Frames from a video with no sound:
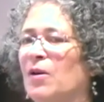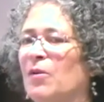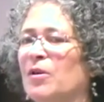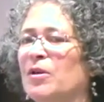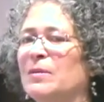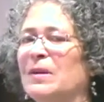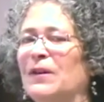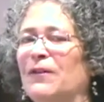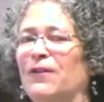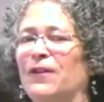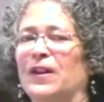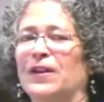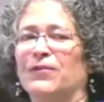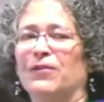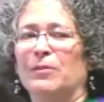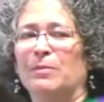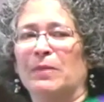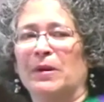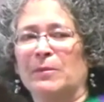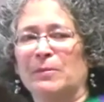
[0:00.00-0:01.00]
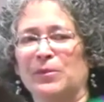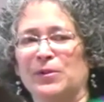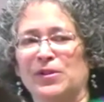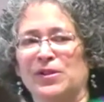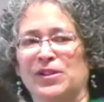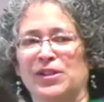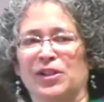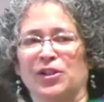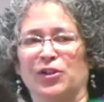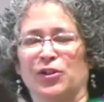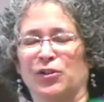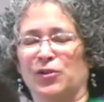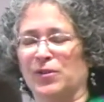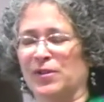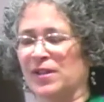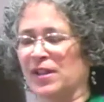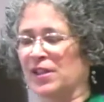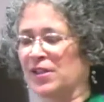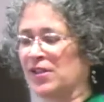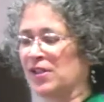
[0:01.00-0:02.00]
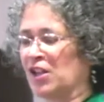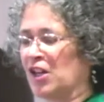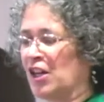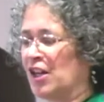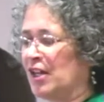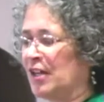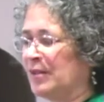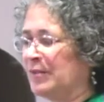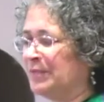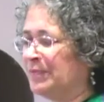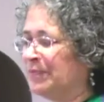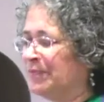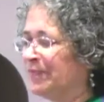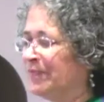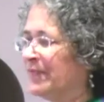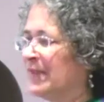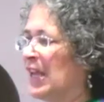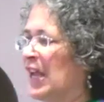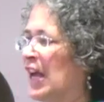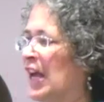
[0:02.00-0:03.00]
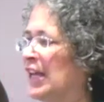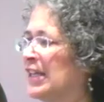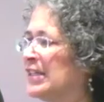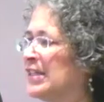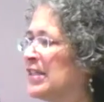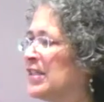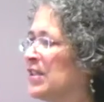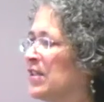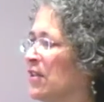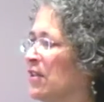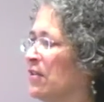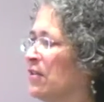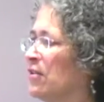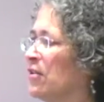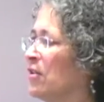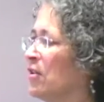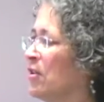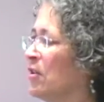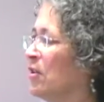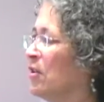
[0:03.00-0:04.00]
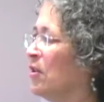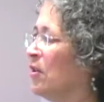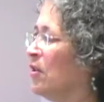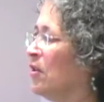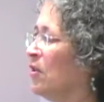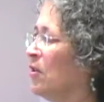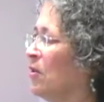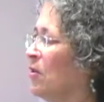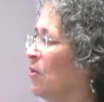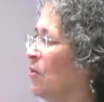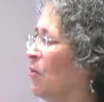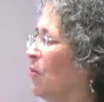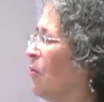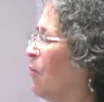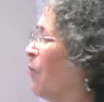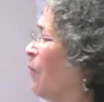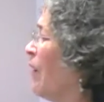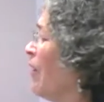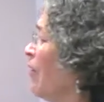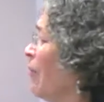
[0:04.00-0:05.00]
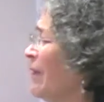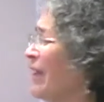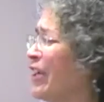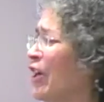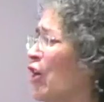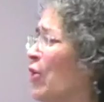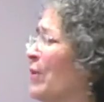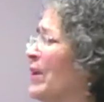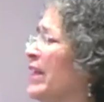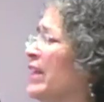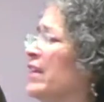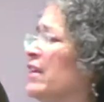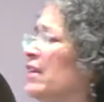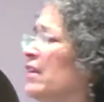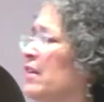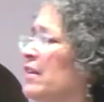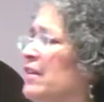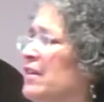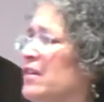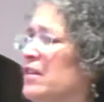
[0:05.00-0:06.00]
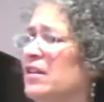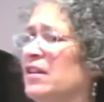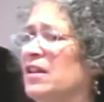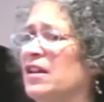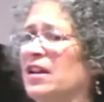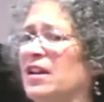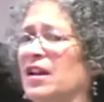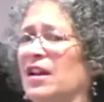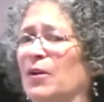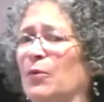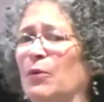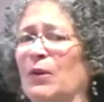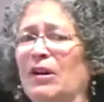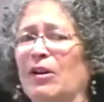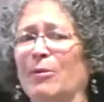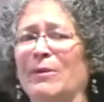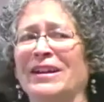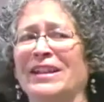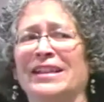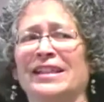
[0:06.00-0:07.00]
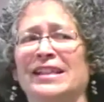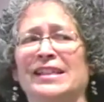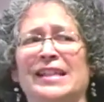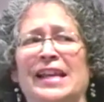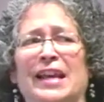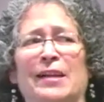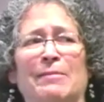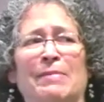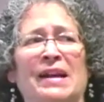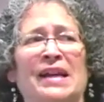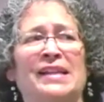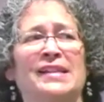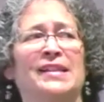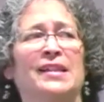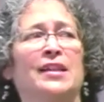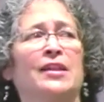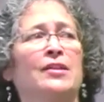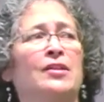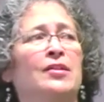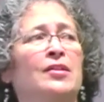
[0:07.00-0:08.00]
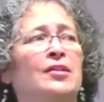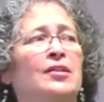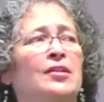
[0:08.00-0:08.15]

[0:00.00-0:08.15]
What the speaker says: One of my favorite bumper stickers I saw asks, "Where are we going? And where are we in this handbasket?"